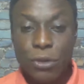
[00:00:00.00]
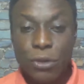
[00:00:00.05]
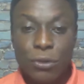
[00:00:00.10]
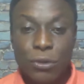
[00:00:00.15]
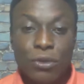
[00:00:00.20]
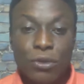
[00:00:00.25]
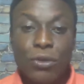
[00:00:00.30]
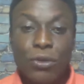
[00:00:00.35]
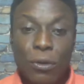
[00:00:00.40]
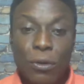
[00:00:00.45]

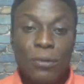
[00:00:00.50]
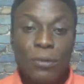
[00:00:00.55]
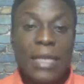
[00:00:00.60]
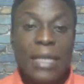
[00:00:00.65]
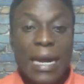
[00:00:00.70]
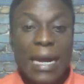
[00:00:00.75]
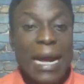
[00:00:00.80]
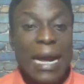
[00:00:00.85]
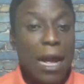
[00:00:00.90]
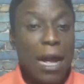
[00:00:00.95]
so
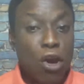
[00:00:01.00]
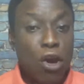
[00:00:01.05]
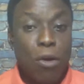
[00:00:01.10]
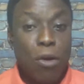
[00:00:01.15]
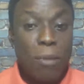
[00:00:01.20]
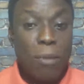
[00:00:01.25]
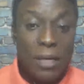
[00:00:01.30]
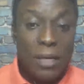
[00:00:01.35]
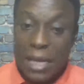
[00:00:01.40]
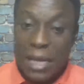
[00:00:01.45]
that are
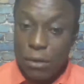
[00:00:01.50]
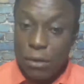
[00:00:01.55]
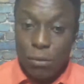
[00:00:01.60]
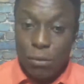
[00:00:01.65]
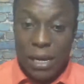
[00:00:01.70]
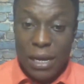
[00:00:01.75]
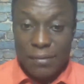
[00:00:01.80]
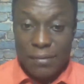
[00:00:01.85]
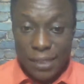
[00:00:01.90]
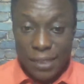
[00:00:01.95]
common that
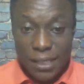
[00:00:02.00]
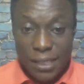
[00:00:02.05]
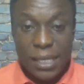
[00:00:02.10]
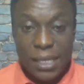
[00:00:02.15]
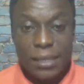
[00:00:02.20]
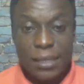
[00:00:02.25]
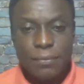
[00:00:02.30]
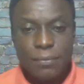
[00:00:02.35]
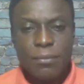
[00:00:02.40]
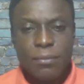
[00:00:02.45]
we have
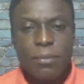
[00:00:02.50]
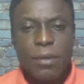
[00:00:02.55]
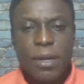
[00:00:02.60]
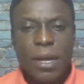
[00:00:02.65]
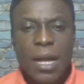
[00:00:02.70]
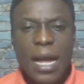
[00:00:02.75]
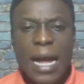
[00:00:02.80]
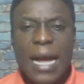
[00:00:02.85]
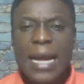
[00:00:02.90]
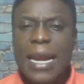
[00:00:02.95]
seen.
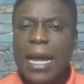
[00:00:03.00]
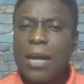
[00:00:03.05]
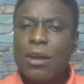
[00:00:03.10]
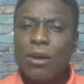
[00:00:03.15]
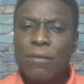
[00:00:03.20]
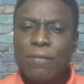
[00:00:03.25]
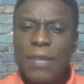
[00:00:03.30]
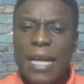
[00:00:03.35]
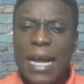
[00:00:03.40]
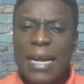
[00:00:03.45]
And out
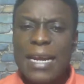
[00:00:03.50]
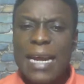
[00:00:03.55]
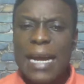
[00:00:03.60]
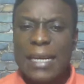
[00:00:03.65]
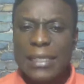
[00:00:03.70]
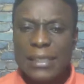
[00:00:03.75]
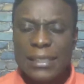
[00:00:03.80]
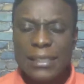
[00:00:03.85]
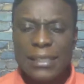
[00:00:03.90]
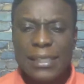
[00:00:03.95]
of that
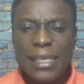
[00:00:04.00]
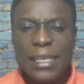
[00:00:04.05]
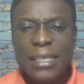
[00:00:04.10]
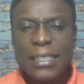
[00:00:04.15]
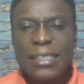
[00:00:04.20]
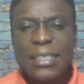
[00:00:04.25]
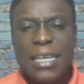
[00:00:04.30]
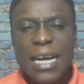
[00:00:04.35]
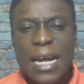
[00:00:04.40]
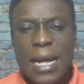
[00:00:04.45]

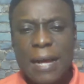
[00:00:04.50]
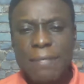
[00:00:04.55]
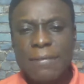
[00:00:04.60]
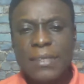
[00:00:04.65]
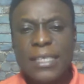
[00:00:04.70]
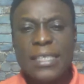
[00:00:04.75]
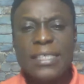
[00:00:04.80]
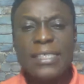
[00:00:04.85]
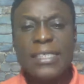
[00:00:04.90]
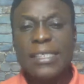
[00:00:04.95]
96,
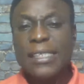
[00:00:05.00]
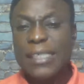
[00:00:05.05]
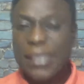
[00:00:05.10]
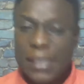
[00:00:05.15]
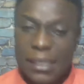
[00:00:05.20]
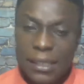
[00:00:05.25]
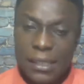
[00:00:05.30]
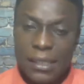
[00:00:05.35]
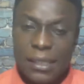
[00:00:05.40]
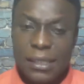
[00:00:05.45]
I've
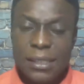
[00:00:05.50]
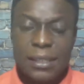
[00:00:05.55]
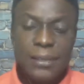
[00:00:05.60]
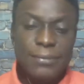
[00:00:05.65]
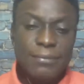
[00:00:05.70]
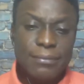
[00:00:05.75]
distilled